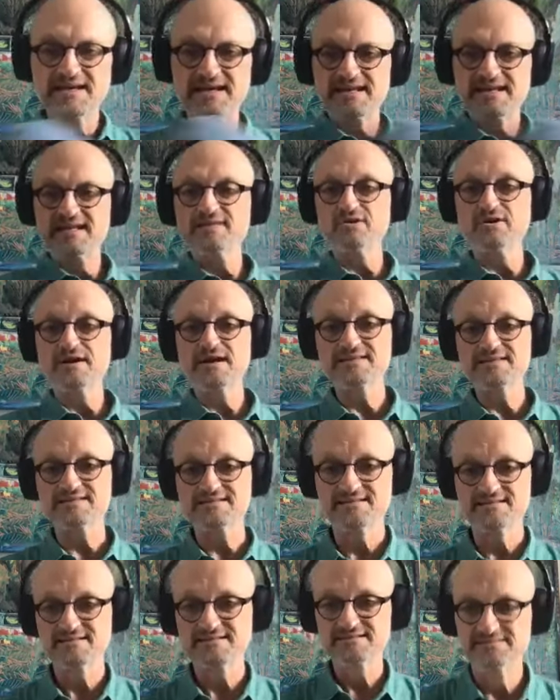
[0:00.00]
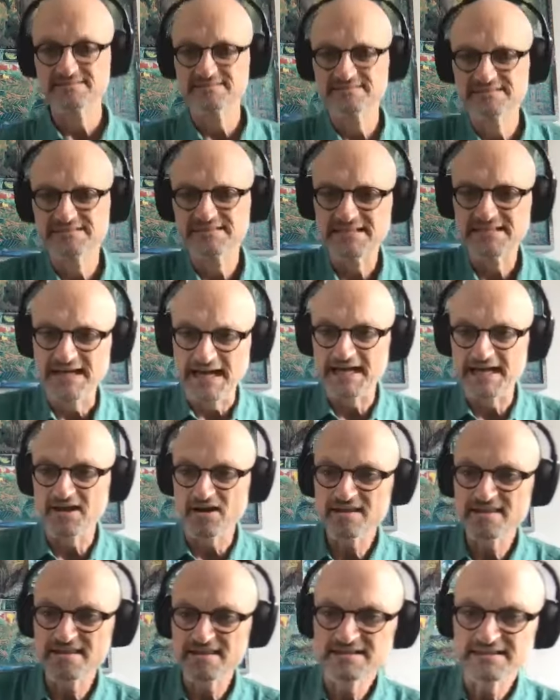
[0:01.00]
it never ends.
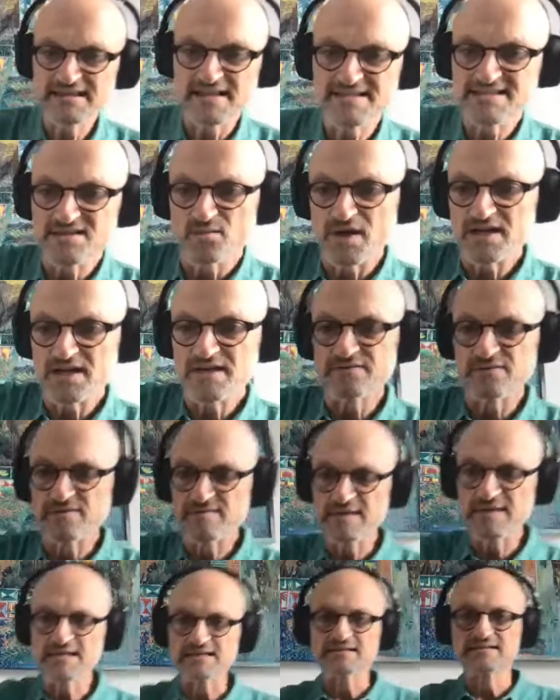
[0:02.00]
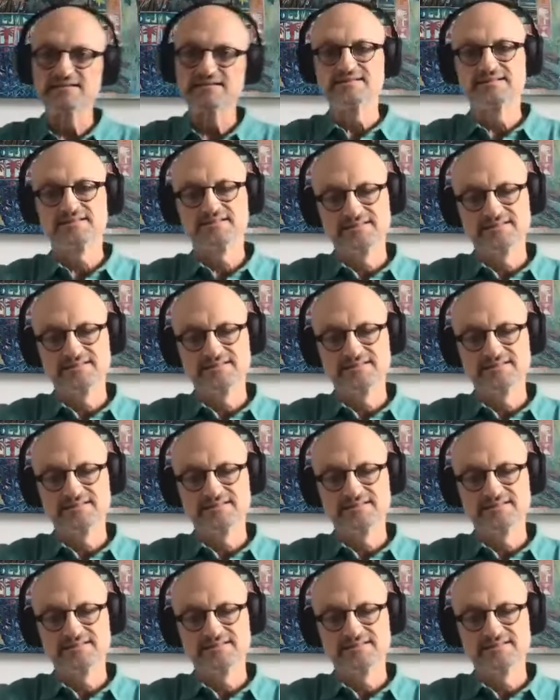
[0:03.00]
And I think that's a wonderful thing.